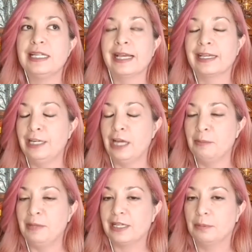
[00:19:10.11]

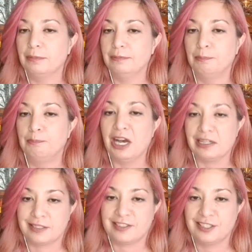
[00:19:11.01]
economic
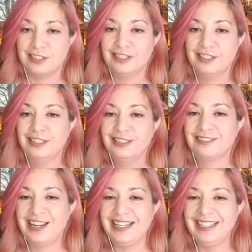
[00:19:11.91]
bust,
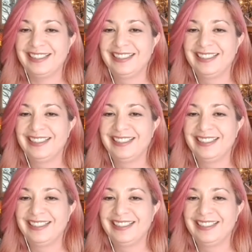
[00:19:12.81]
right?